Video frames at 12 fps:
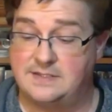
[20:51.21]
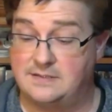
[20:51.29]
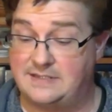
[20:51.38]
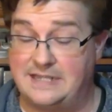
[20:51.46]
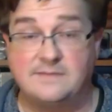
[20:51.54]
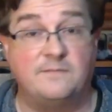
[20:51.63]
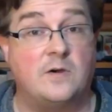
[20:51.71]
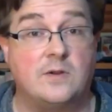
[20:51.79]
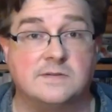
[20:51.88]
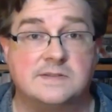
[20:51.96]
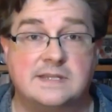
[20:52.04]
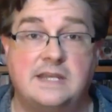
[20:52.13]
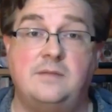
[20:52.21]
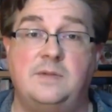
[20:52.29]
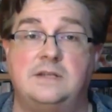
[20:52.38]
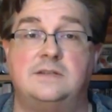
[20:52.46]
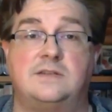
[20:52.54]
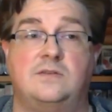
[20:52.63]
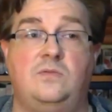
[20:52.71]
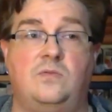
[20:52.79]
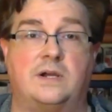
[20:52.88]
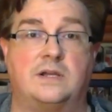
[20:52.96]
Take some photos, send them into